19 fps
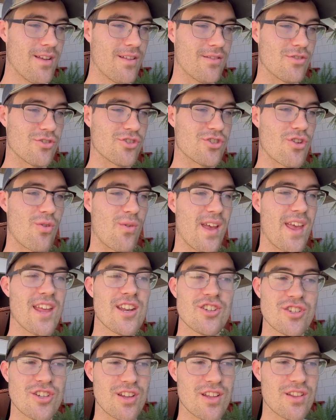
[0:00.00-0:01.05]
There's no
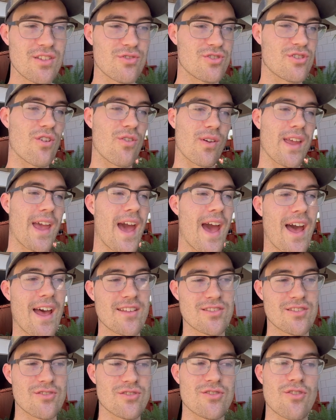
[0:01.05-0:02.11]
engine, there's no
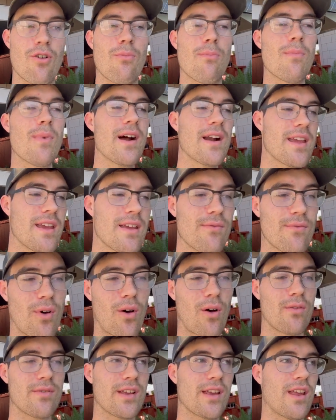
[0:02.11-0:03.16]
gas, there's no money
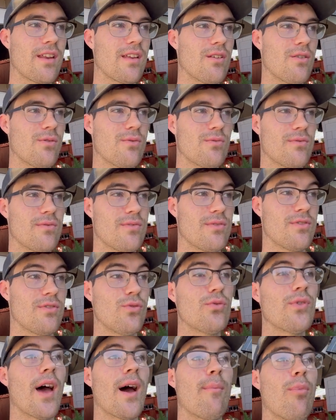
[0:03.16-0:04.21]
involved in getting you
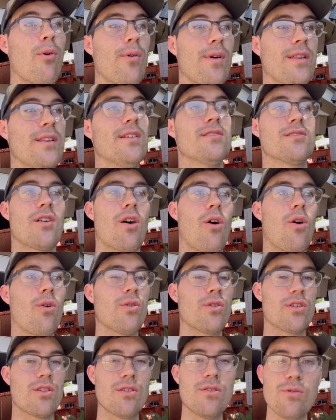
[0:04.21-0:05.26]
to that point. It's
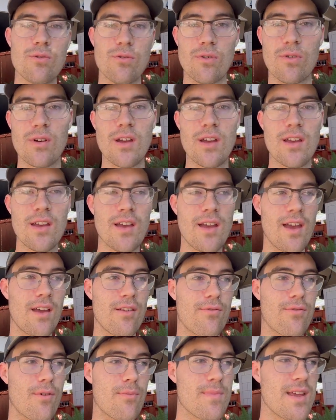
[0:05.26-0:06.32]
all you. And
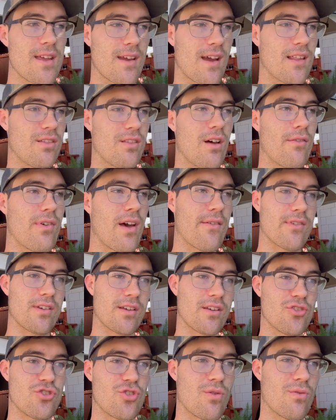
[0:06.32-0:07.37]
for me, I love having
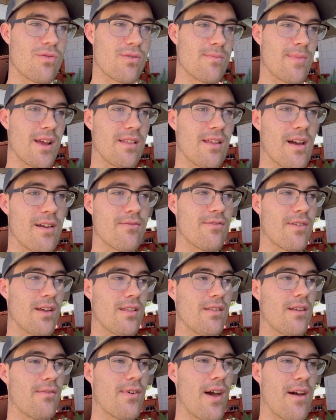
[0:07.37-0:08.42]
control in my life. I
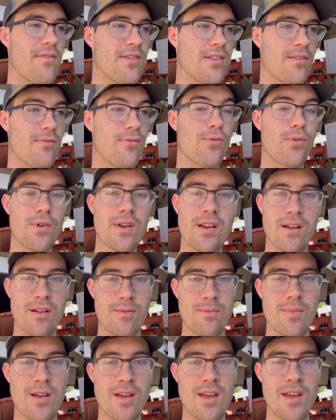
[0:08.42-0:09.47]
love having the
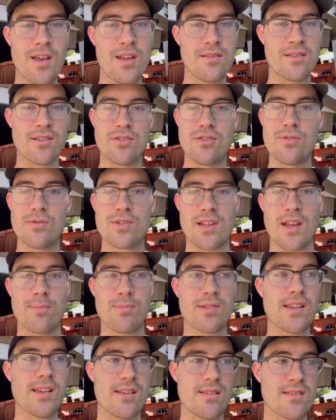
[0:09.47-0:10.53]
freedom to do as I
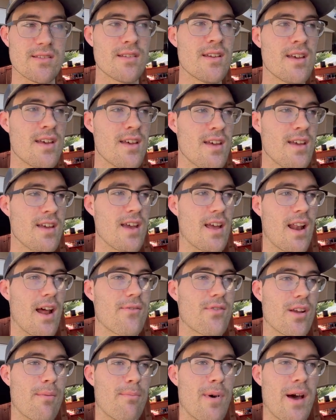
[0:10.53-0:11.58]
please. And
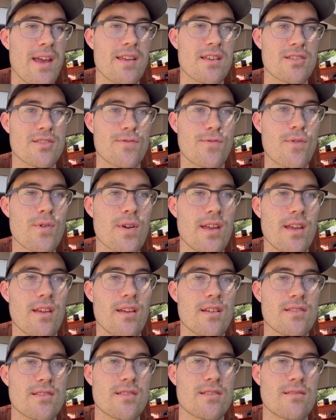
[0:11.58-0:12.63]
having a bike is free.
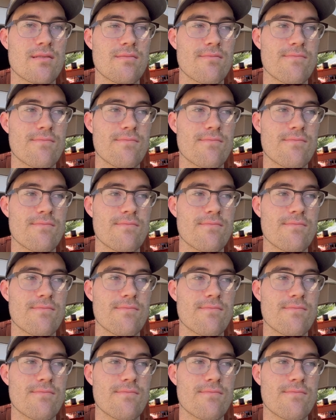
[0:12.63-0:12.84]
It's